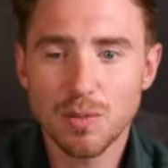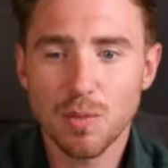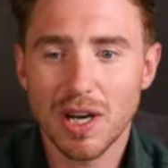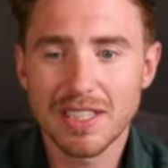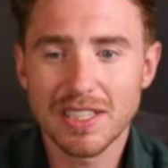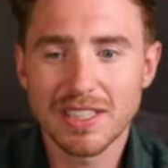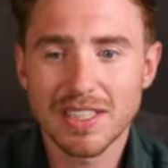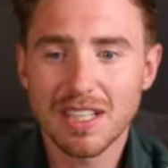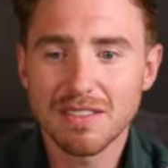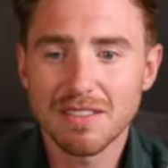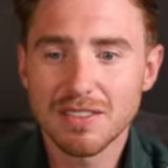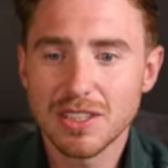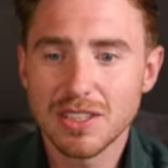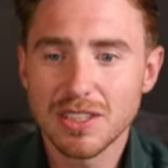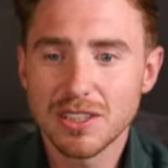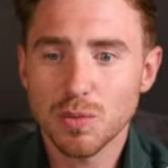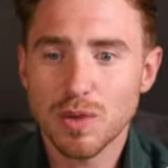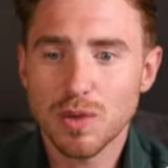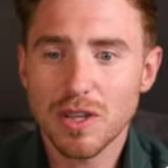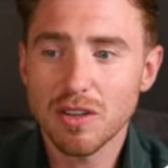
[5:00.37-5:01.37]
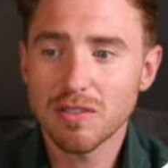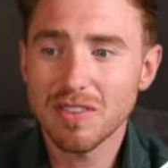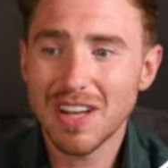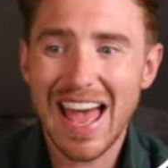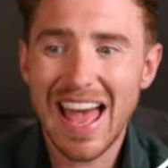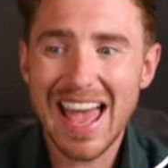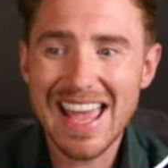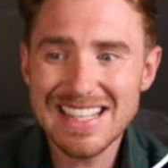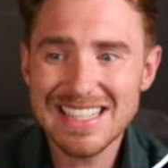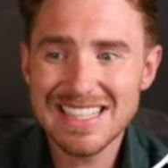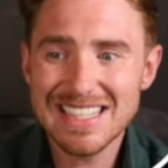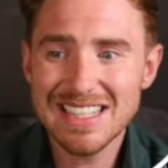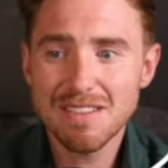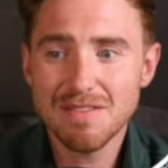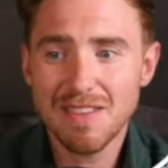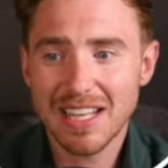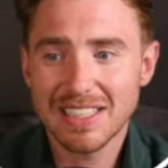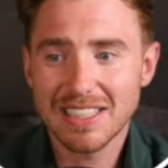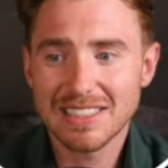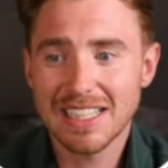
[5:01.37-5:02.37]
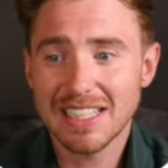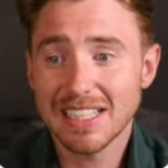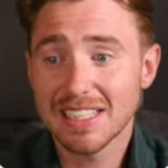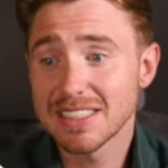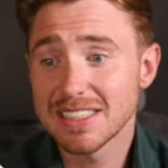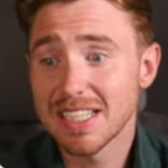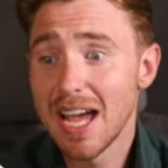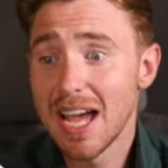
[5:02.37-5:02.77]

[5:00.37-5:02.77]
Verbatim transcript: wide governance with over 80 validators